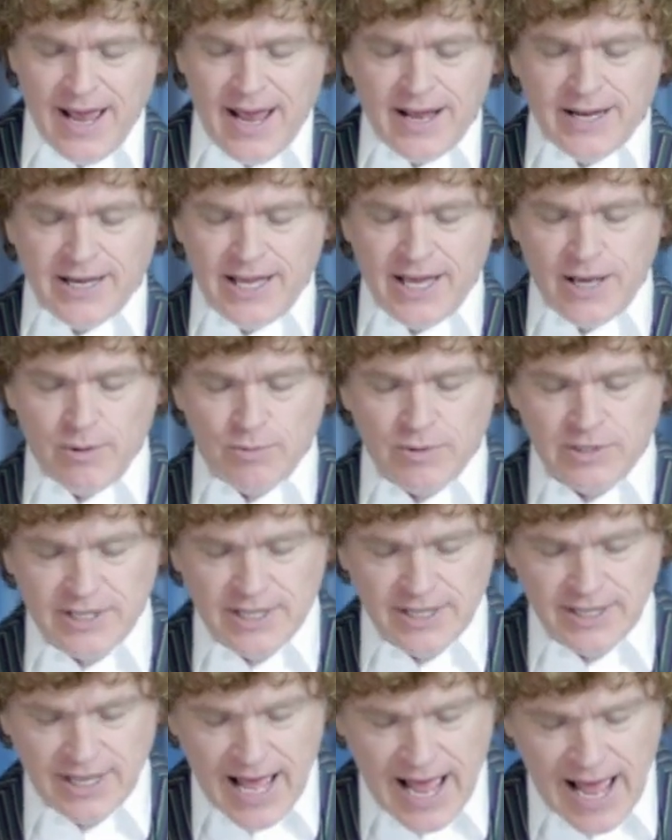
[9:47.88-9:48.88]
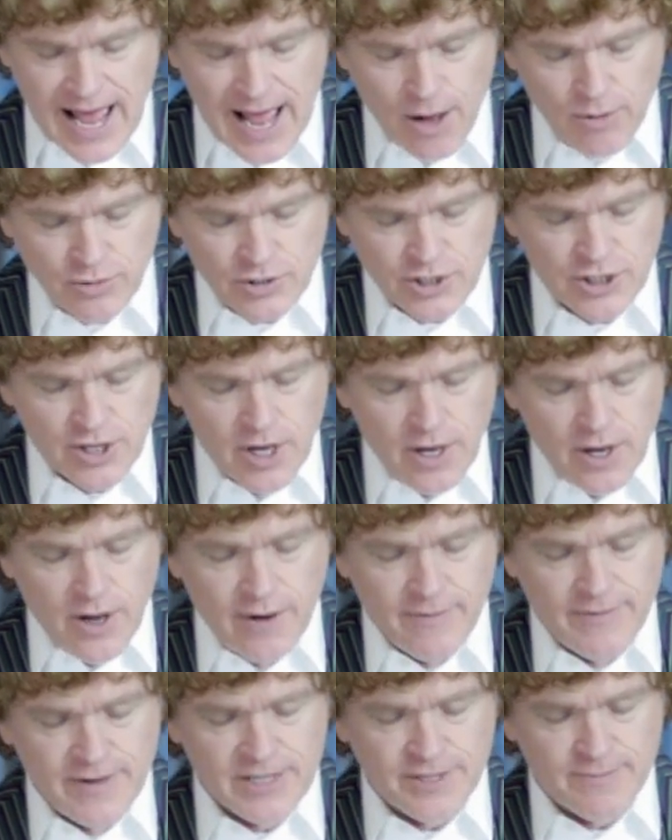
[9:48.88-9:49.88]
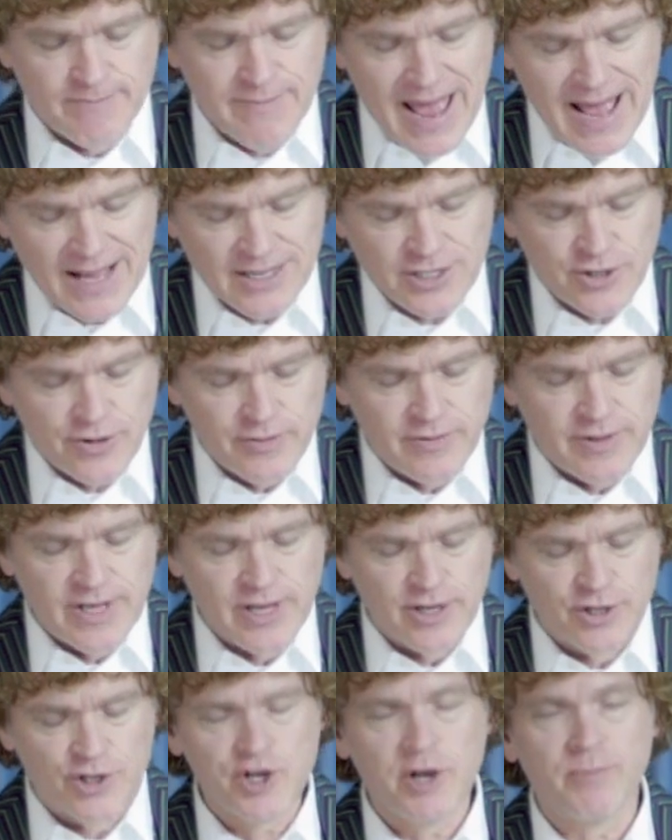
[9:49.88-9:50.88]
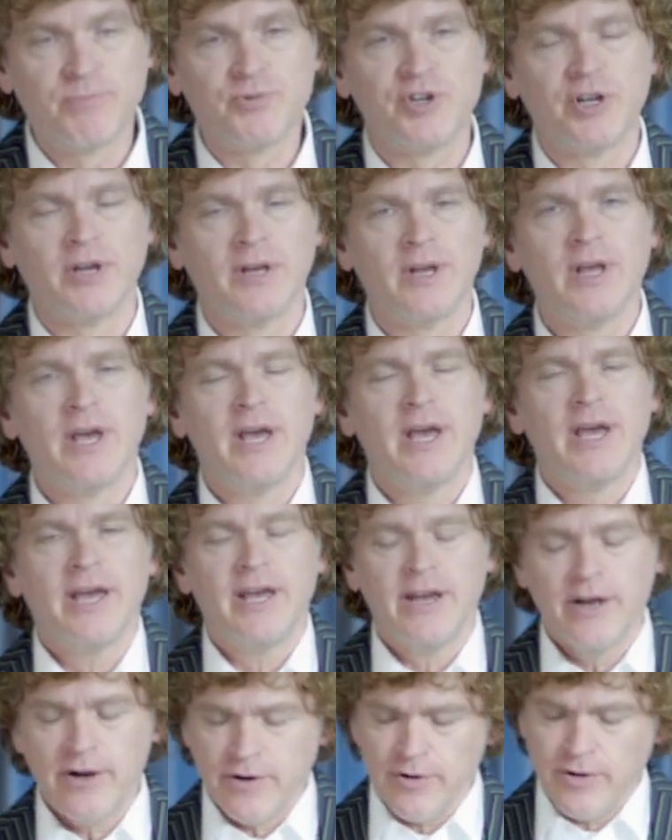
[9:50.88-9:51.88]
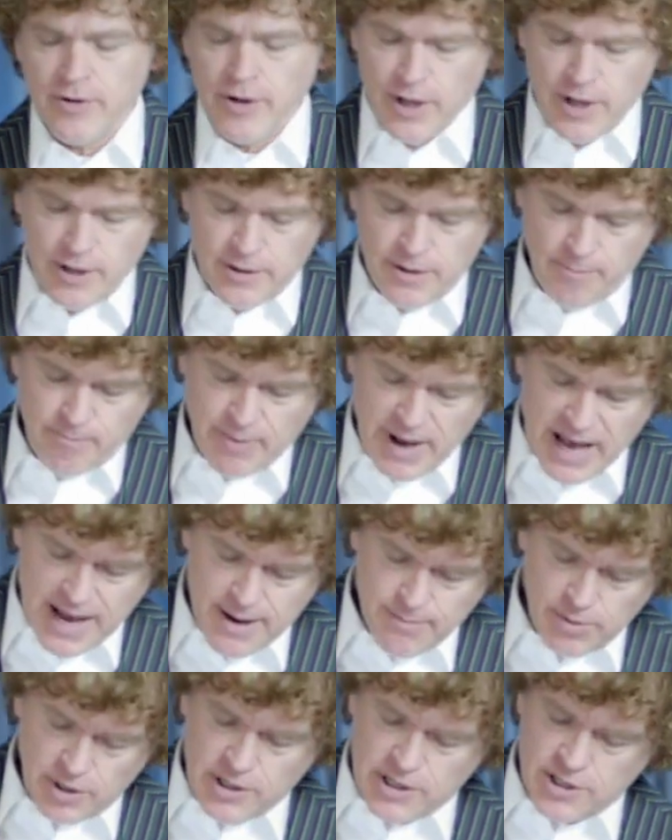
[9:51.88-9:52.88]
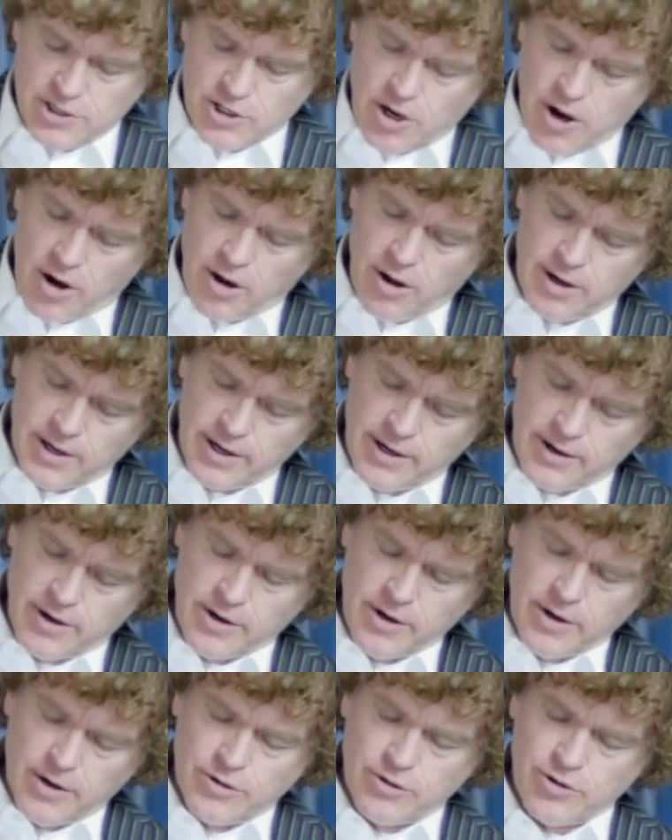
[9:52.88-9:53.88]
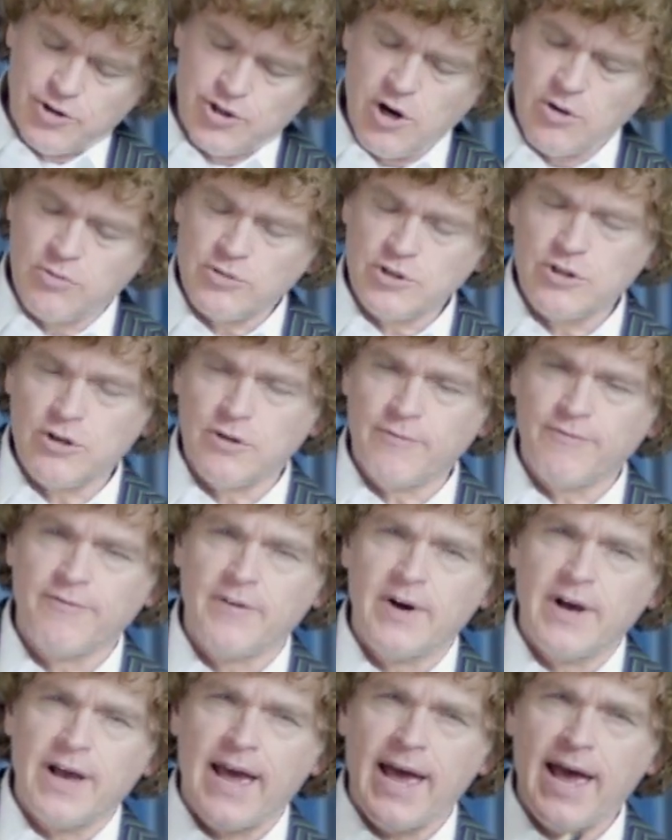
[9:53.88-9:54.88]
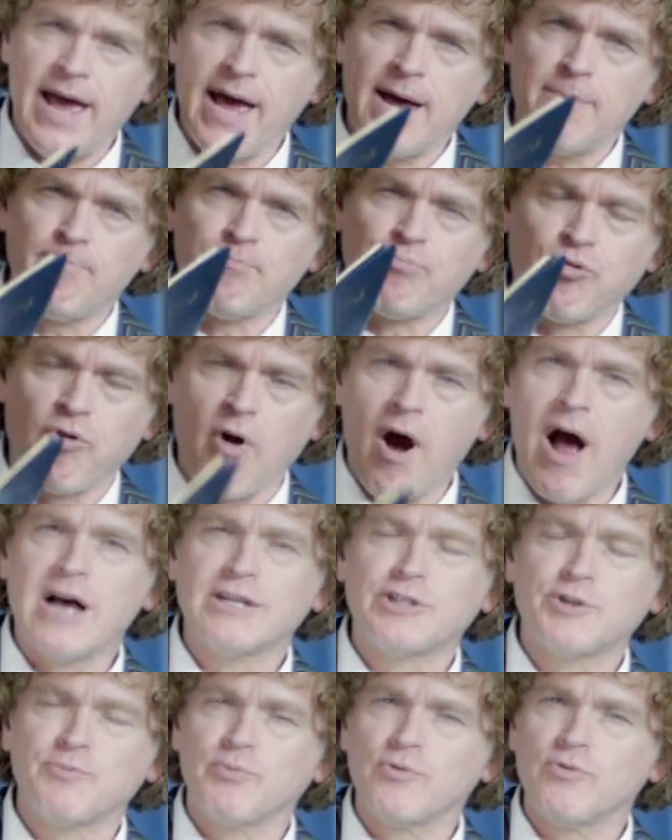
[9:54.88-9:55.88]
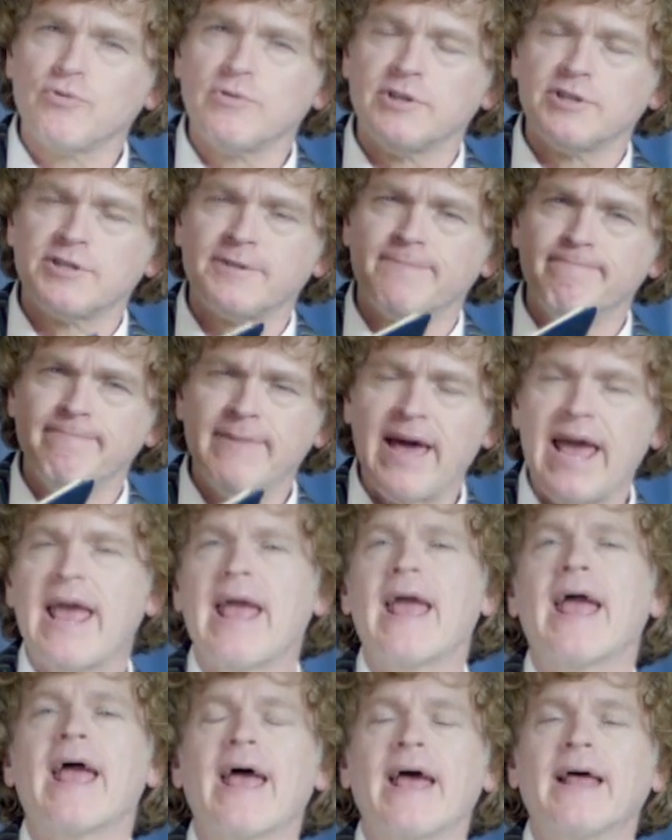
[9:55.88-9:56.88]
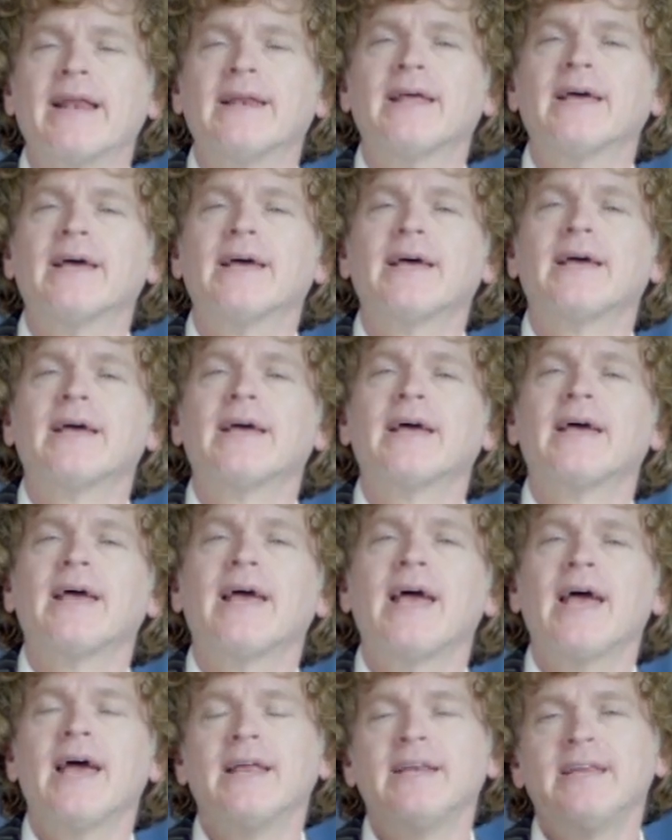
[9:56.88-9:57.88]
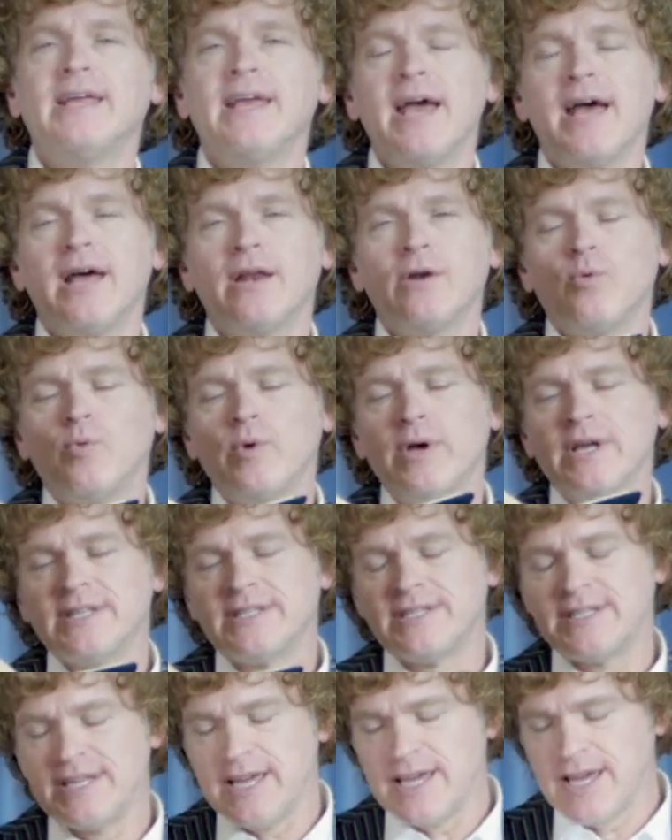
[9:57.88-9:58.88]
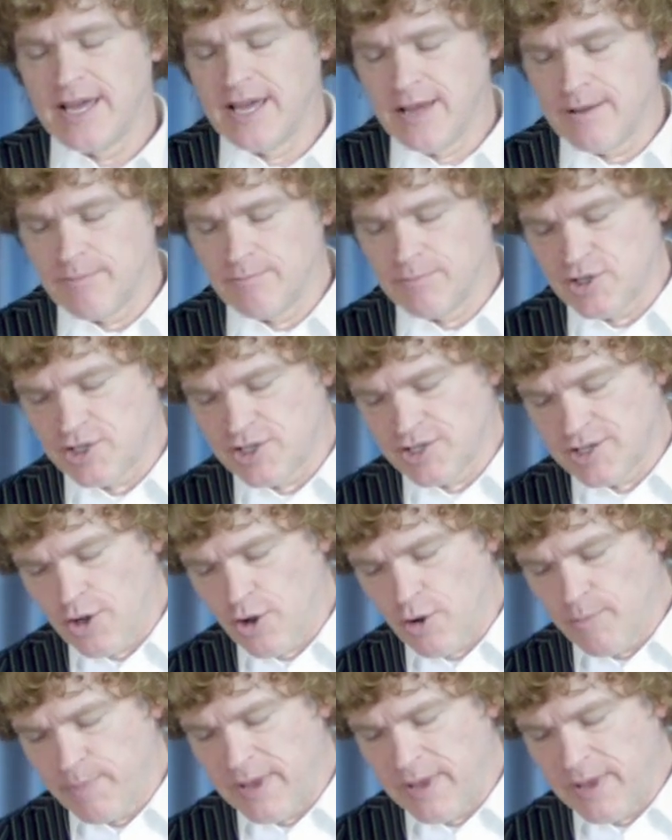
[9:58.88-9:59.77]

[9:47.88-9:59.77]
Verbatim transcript: and he was in the house of his master the Egyptian here the Bible is calling Joseph a prosperous man and yet we see him still